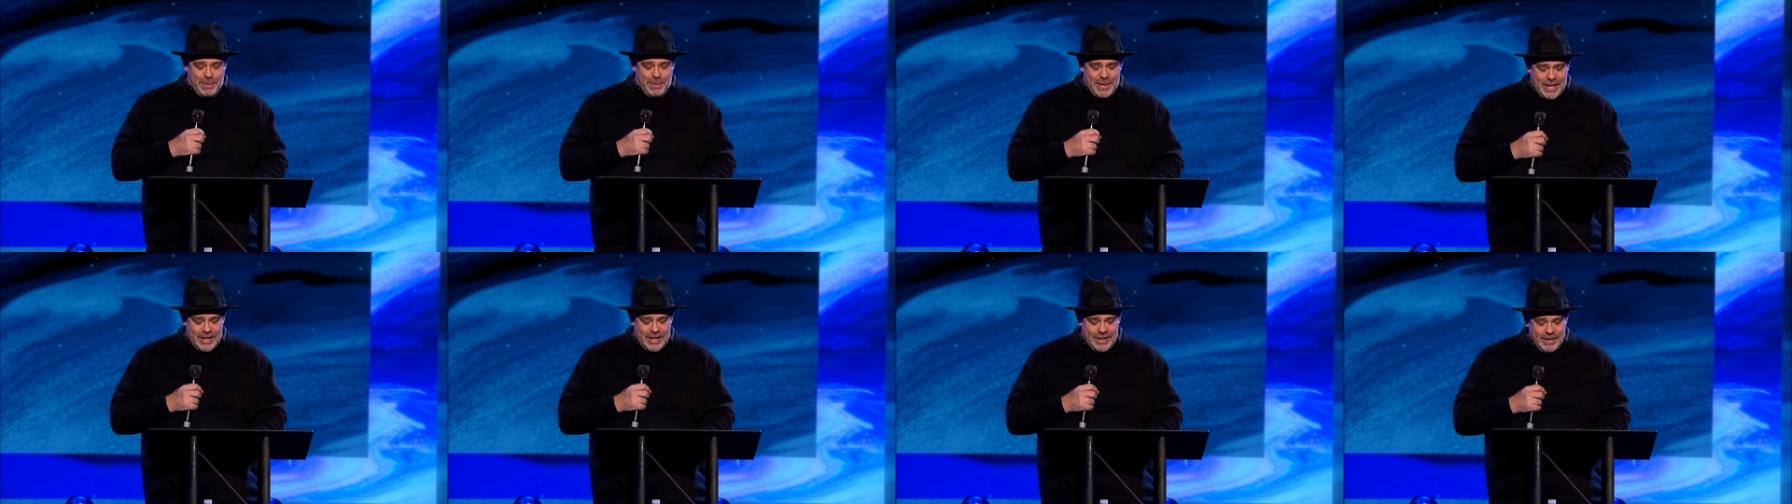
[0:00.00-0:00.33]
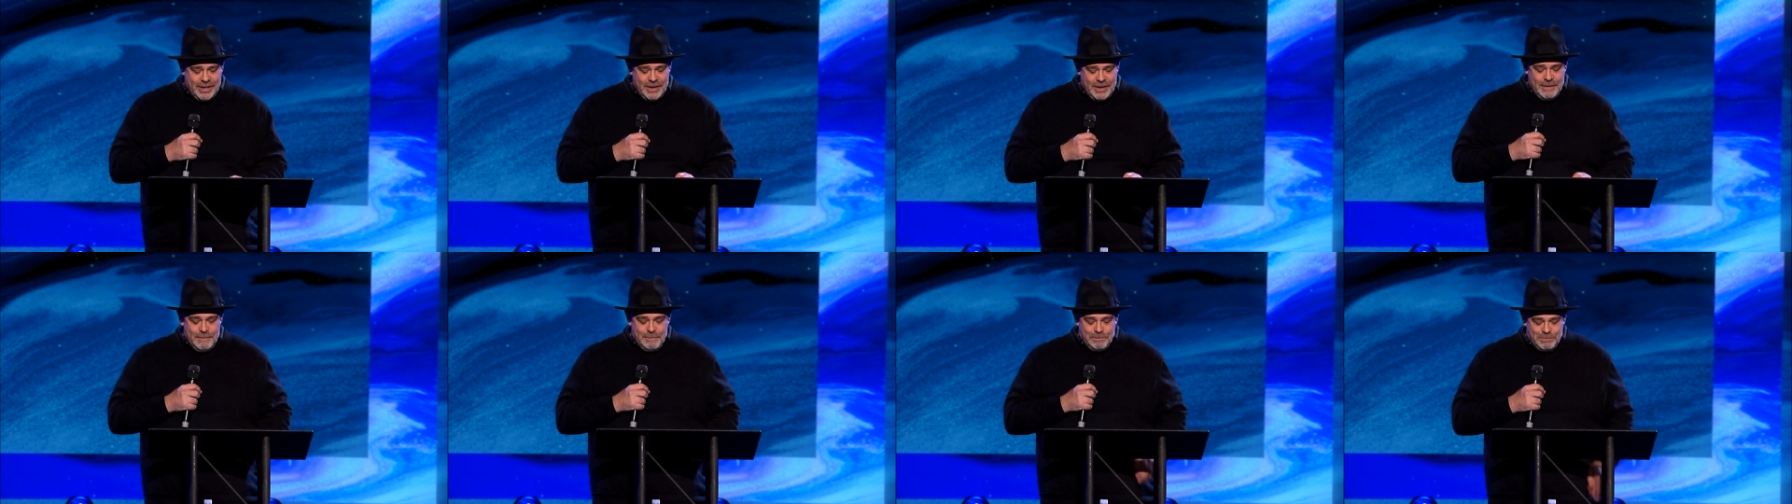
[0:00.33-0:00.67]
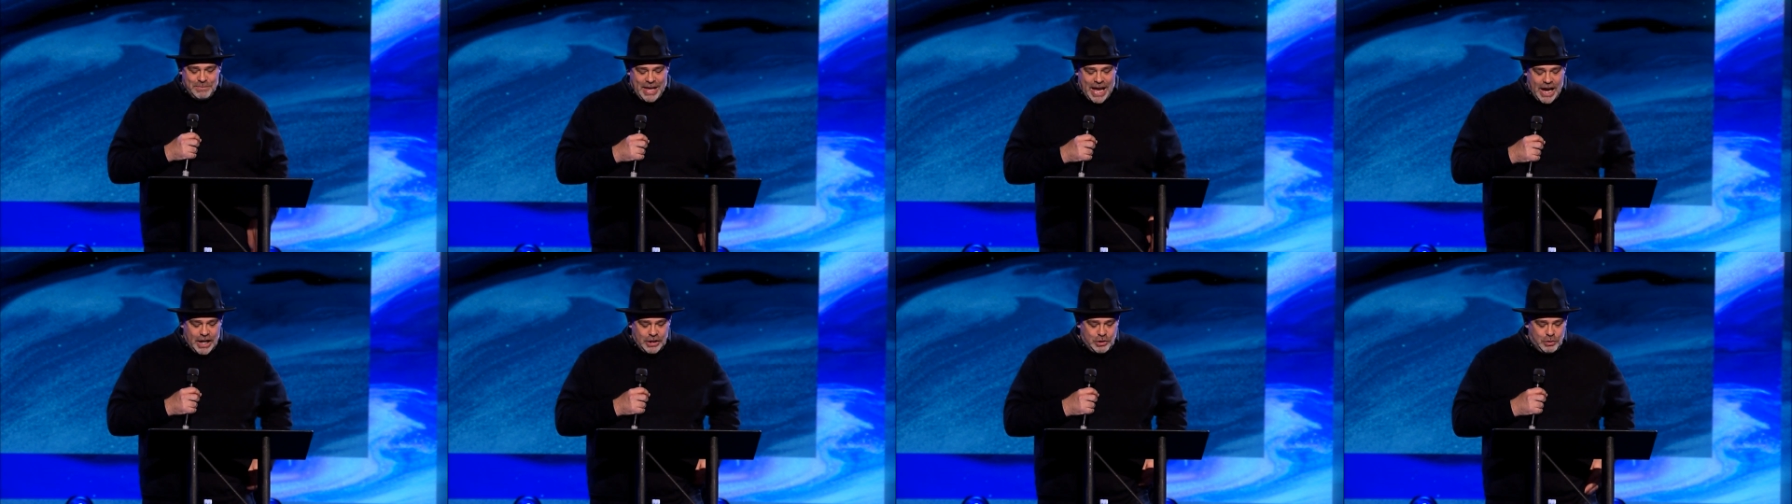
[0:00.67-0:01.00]
been
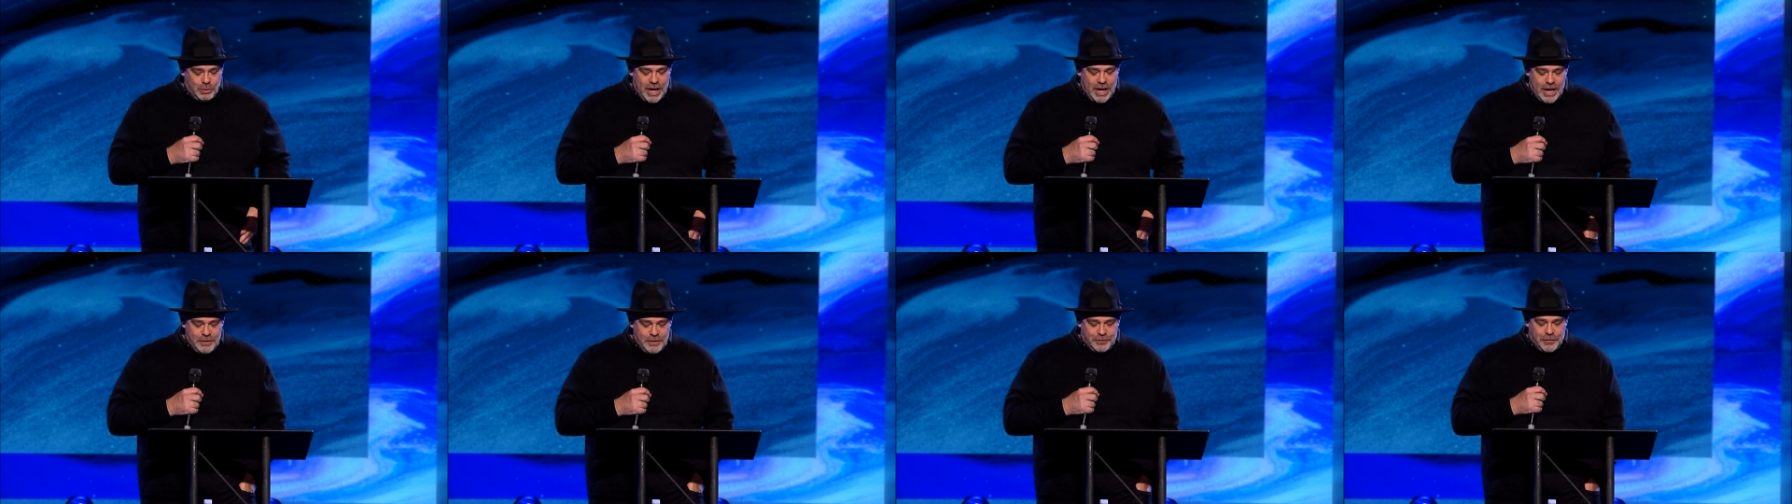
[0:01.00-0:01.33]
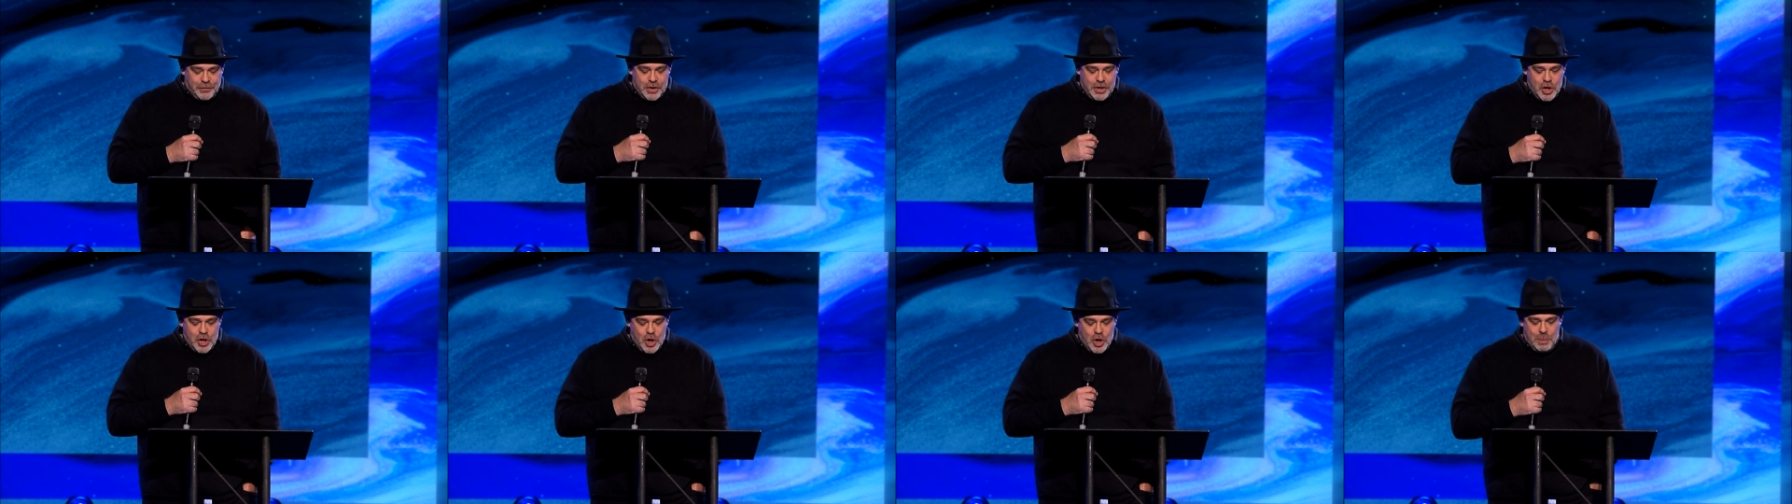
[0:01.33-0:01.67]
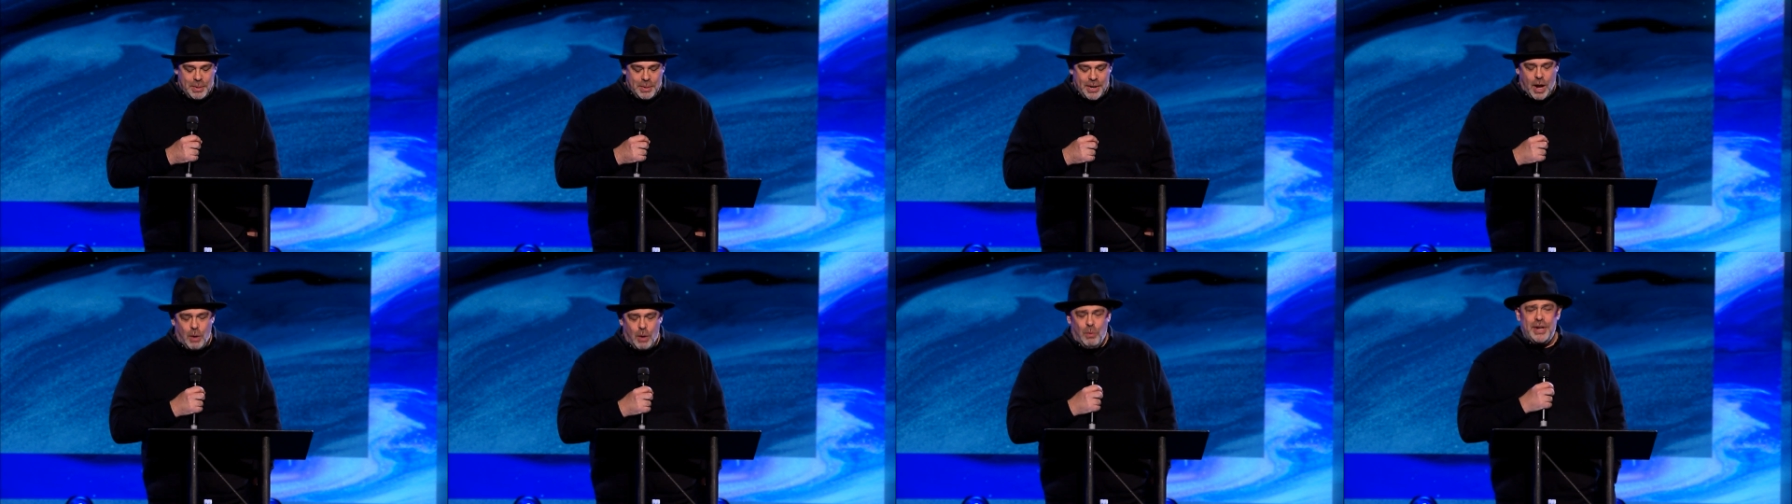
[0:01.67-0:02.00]
that great for you
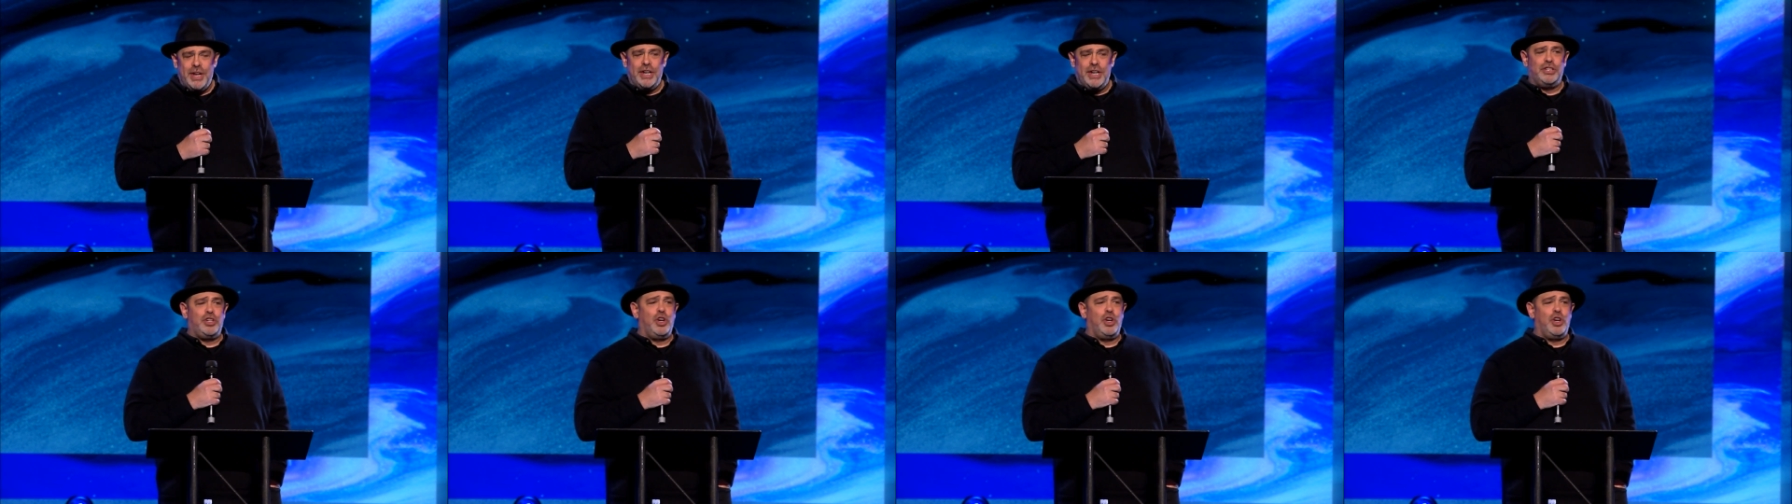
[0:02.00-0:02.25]
but i want to